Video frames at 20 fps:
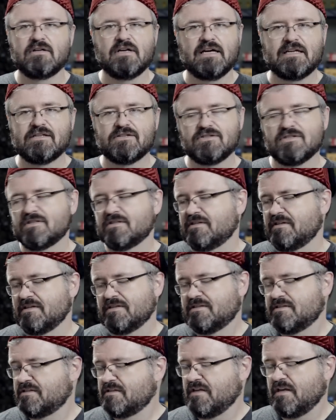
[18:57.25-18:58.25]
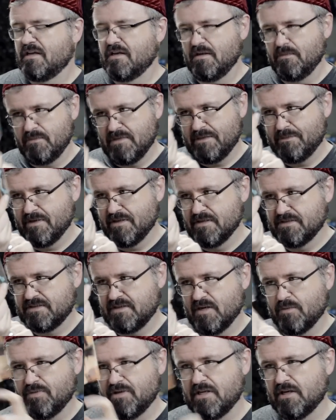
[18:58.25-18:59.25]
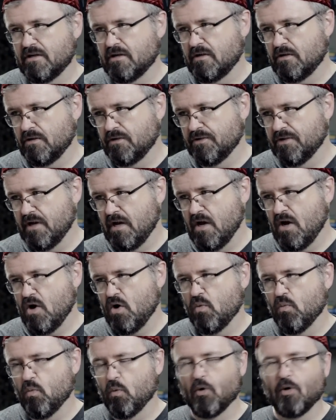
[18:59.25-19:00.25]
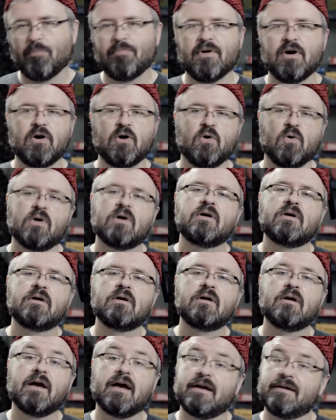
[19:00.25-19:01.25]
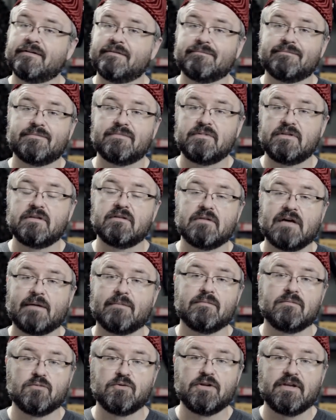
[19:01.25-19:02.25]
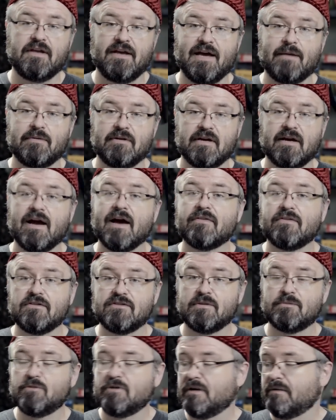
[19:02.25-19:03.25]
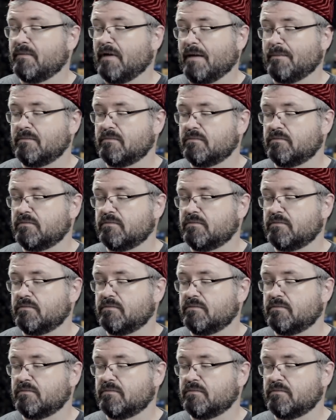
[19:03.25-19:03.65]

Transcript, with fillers: And it's just, it's made by this company called Warpo and I'm really happy I got this. I'm gonna I'm